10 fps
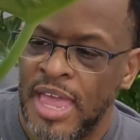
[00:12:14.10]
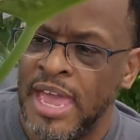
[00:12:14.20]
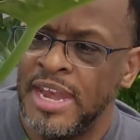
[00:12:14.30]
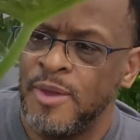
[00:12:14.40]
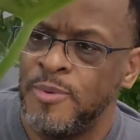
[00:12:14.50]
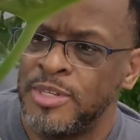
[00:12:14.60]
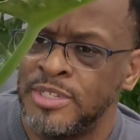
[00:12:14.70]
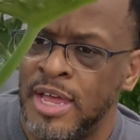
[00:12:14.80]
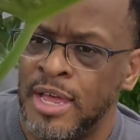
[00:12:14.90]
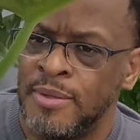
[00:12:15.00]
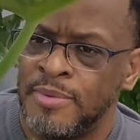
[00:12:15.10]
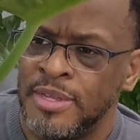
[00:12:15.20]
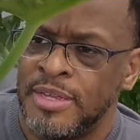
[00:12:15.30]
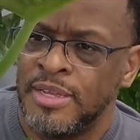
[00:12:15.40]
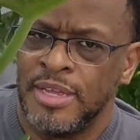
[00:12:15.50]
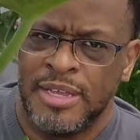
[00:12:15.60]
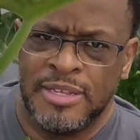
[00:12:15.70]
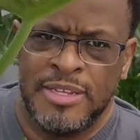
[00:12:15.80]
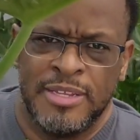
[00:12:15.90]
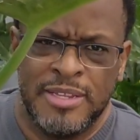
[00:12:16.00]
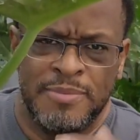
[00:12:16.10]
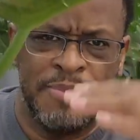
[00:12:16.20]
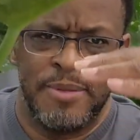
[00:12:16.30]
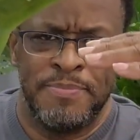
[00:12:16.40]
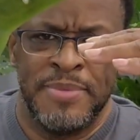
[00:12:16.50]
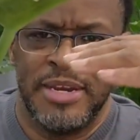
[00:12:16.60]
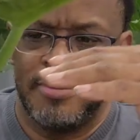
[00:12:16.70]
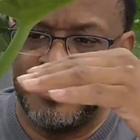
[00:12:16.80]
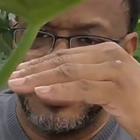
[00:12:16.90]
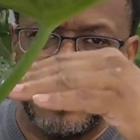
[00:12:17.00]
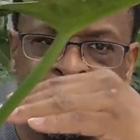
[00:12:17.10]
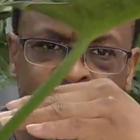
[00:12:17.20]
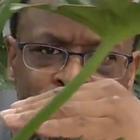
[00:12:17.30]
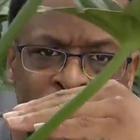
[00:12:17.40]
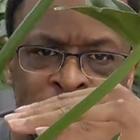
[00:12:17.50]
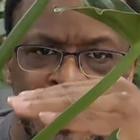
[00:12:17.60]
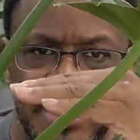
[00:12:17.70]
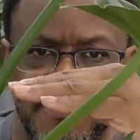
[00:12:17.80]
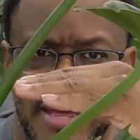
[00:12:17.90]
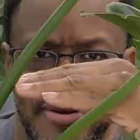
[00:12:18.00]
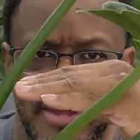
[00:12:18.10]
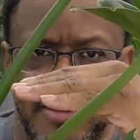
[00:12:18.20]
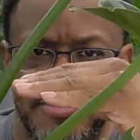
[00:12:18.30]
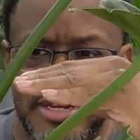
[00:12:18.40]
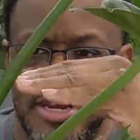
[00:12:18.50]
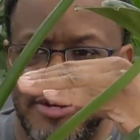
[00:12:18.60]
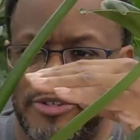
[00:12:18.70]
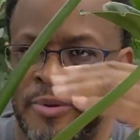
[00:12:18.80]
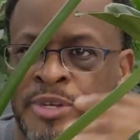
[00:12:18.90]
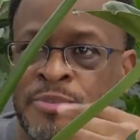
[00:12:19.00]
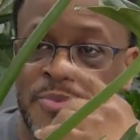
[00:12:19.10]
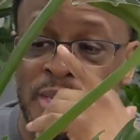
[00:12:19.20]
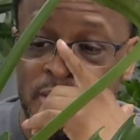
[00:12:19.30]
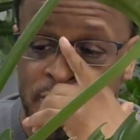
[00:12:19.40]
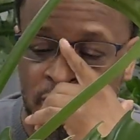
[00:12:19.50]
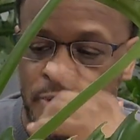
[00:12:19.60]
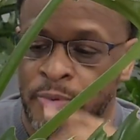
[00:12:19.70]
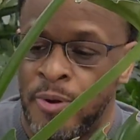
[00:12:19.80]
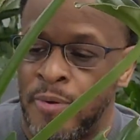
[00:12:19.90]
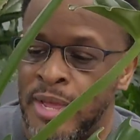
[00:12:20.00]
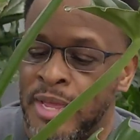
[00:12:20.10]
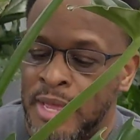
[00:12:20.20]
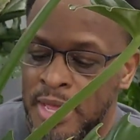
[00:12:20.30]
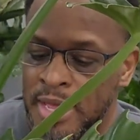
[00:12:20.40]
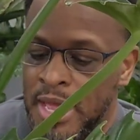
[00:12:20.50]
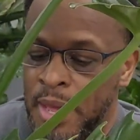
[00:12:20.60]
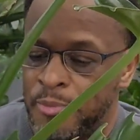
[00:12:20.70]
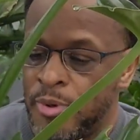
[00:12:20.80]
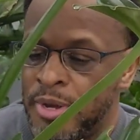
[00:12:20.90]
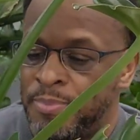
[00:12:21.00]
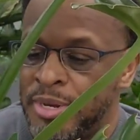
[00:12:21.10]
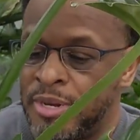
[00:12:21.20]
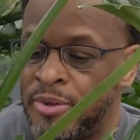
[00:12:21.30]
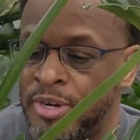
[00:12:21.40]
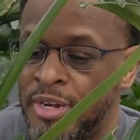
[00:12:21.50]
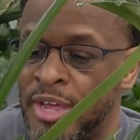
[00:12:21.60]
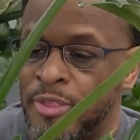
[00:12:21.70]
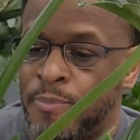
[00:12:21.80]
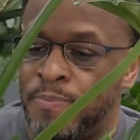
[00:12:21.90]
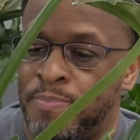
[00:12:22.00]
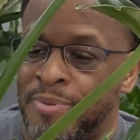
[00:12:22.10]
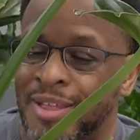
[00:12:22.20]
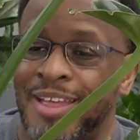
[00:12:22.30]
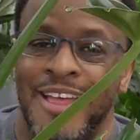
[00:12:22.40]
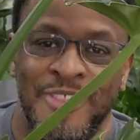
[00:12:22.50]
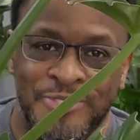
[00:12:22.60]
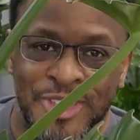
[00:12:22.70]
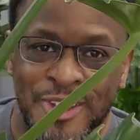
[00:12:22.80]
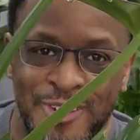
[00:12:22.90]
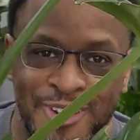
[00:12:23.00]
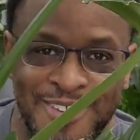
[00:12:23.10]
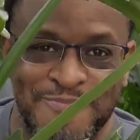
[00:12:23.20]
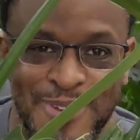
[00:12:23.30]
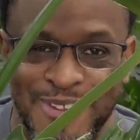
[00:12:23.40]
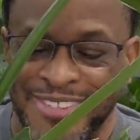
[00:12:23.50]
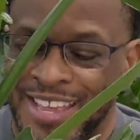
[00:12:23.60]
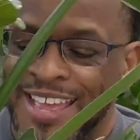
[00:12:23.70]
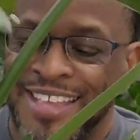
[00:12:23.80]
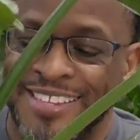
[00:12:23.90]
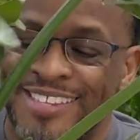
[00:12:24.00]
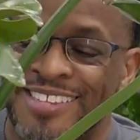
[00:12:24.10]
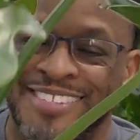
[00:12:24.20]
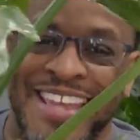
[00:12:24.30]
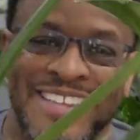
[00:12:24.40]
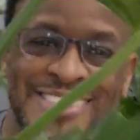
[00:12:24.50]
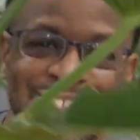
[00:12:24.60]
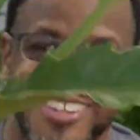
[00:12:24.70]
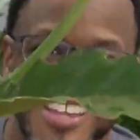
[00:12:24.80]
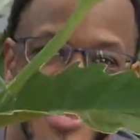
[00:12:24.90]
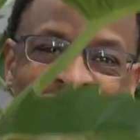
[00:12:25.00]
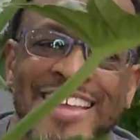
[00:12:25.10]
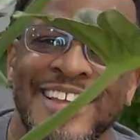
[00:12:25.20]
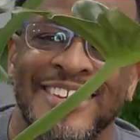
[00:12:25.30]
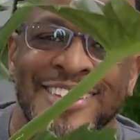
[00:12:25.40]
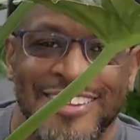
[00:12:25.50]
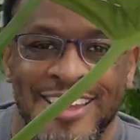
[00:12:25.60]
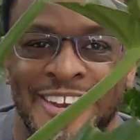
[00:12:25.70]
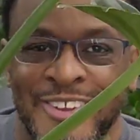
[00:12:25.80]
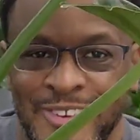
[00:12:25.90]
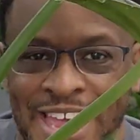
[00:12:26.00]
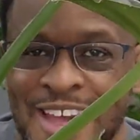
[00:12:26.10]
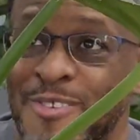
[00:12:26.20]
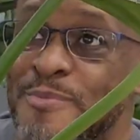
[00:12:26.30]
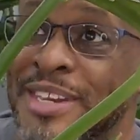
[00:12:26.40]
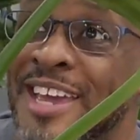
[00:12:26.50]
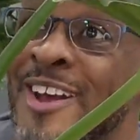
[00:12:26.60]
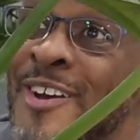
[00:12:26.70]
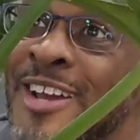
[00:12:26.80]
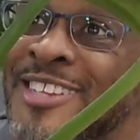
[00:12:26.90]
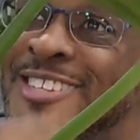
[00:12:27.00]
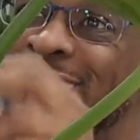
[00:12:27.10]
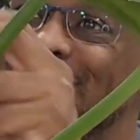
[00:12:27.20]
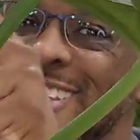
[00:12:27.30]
and it was about medium size, so probably like about up to here. So it's really started growing. I'm going to put it on a thicker post. This is actually, y'all don't laugh at me now. So